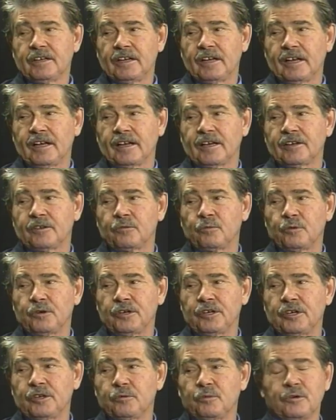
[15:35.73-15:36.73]
And
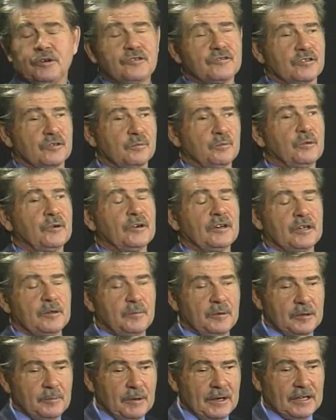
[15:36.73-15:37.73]
we, we should really
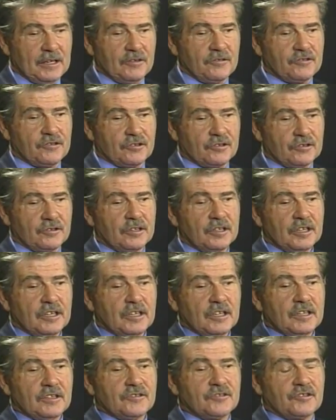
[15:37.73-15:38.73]
be making sure
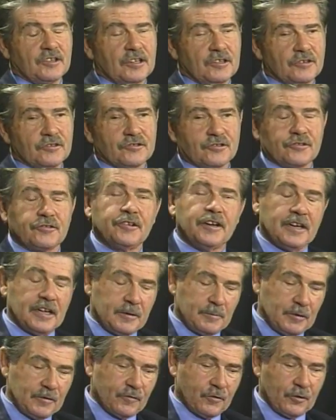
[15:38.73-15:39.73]
seniors are
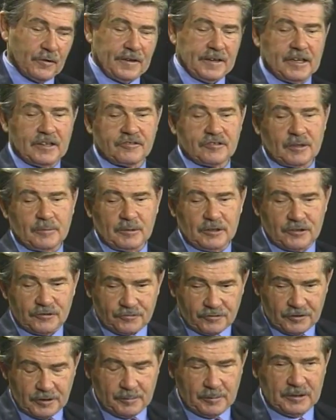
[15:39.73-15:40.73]
needy before they get some of these
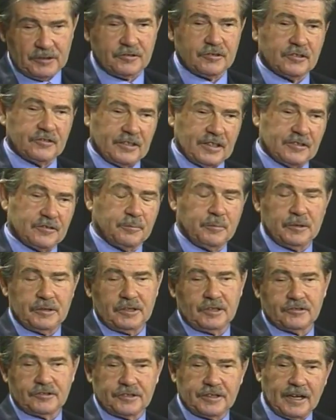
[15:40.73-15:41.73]
freebies because that's
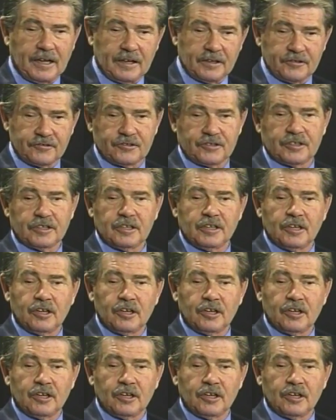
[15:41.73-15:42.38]
millions of dollars that